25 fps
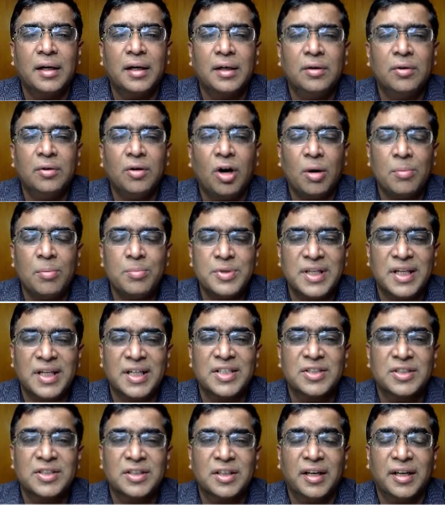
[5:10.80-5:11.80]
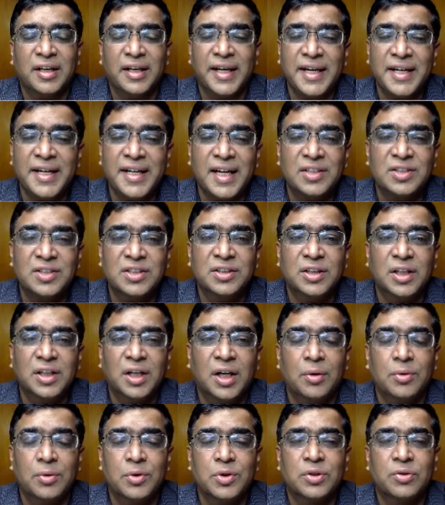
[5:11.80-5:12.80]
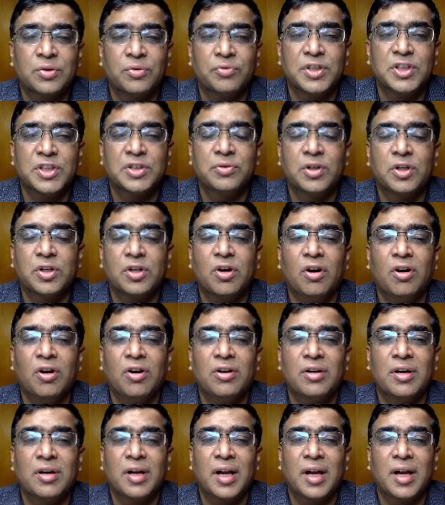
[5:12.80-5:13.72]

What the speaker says: objects or areas in the house which we call